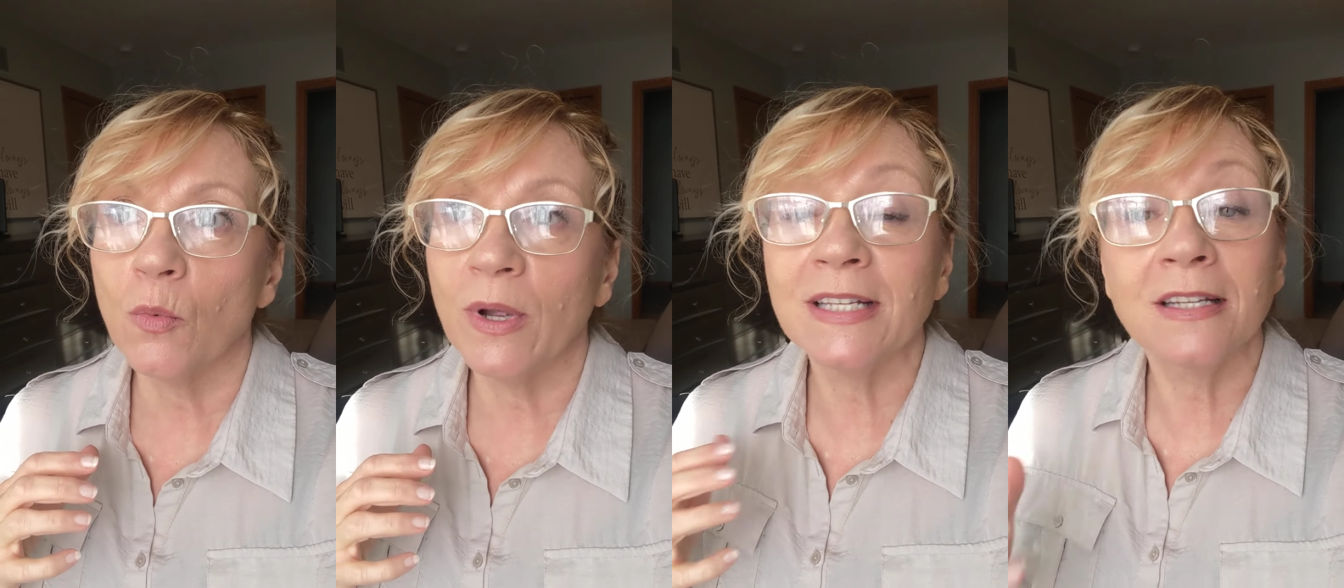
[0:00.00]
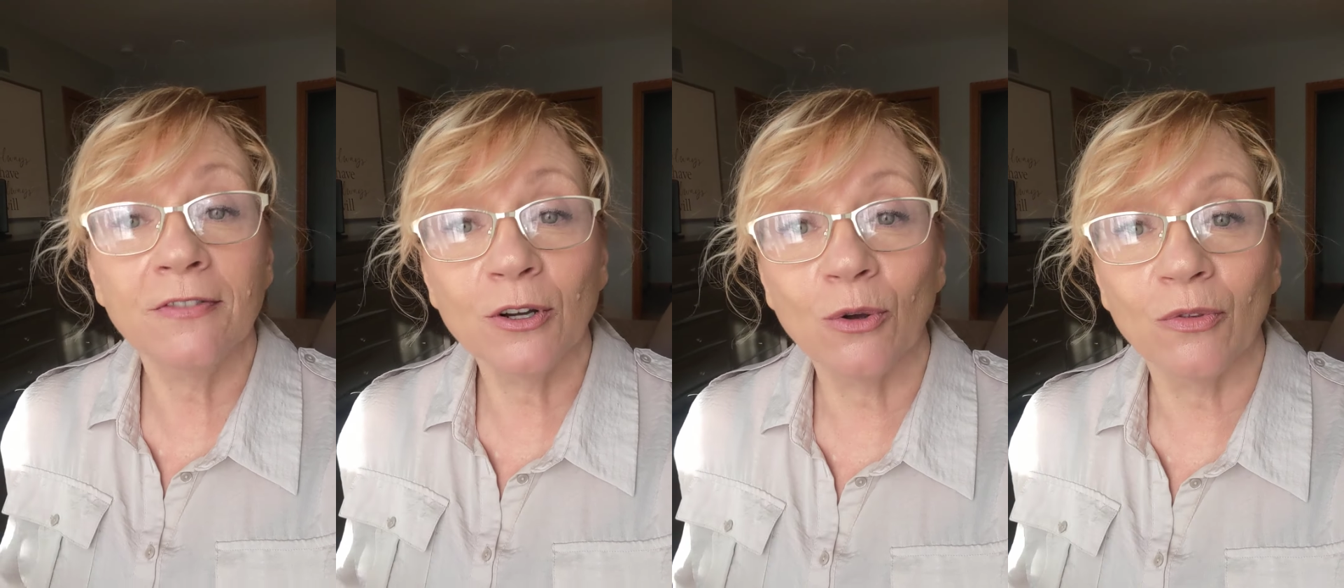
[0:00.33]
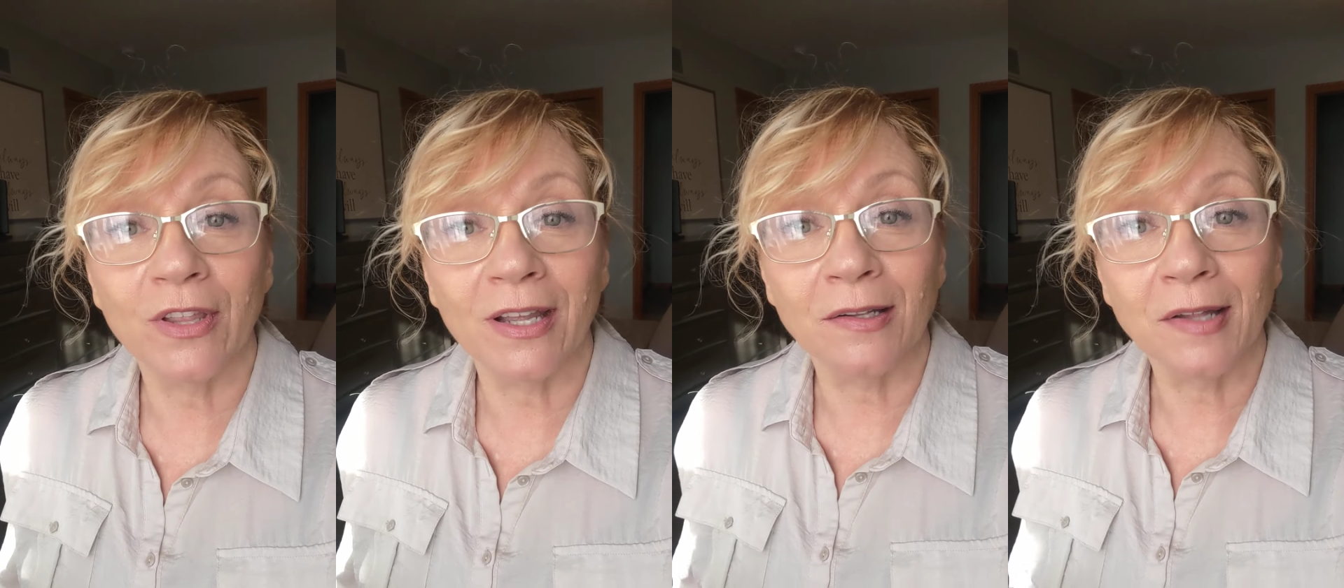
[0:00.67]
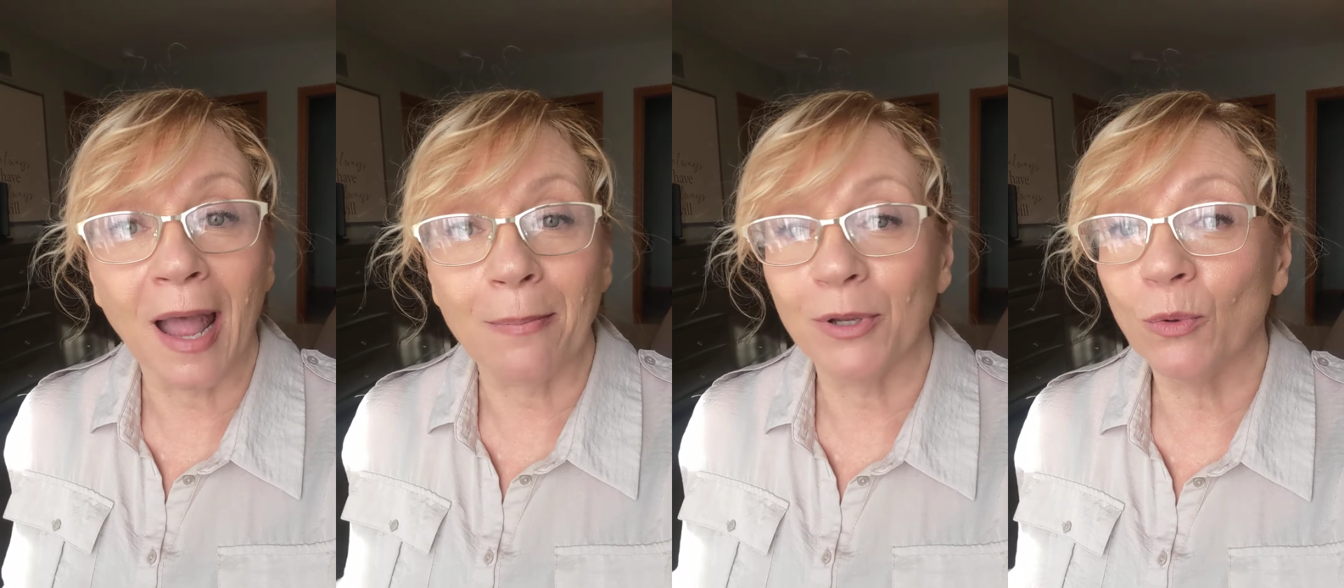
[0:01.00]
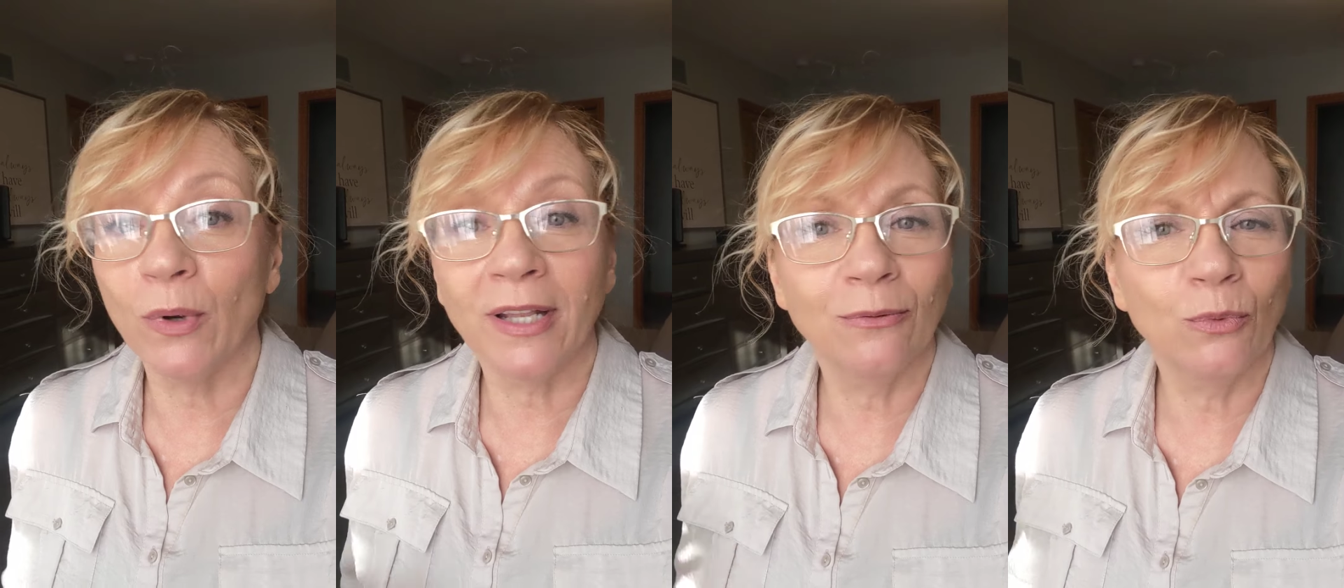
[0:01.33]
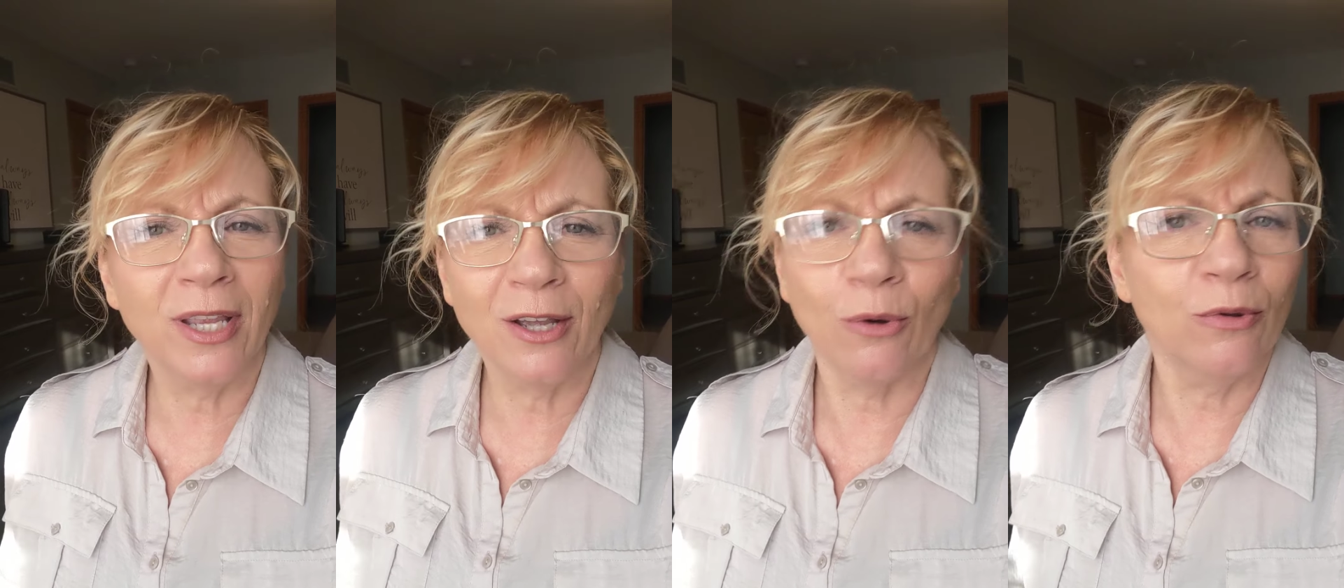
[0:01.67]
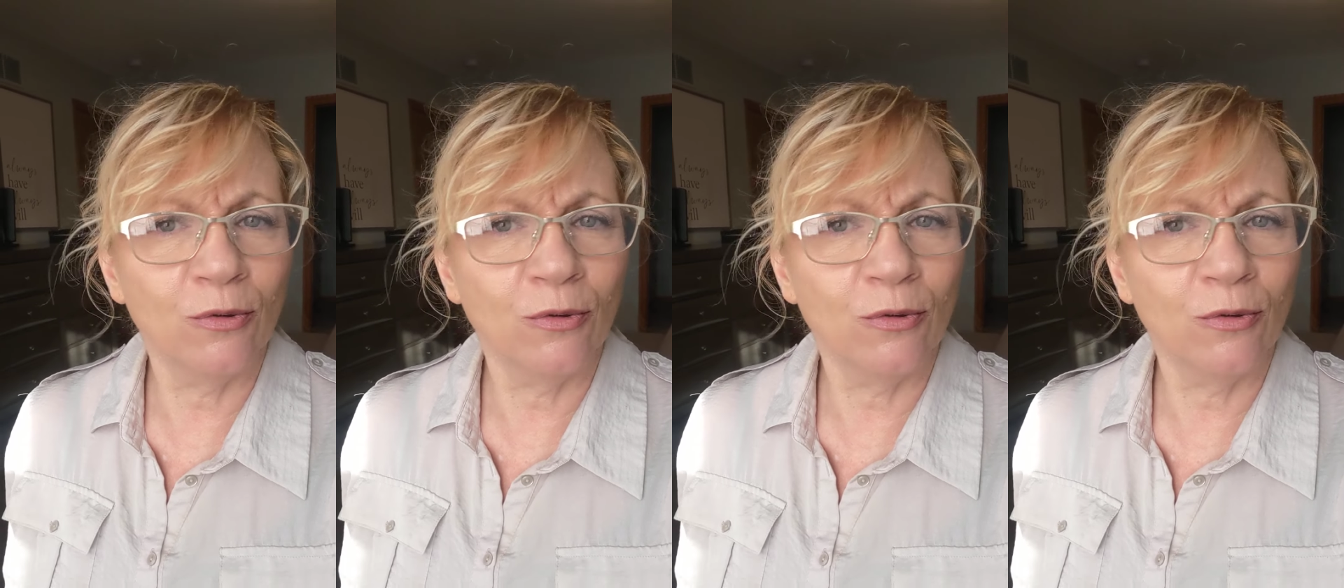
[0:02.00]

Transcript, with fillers: when difficult things happen, when we go